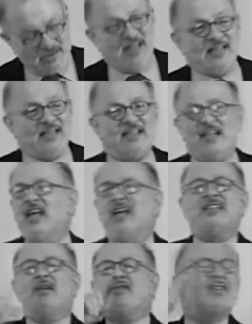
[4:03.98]
Then they said,
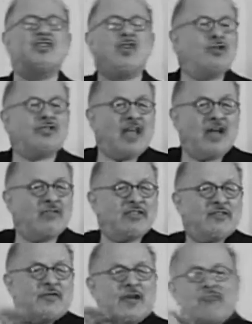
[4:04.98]
"There is no St. Christopher,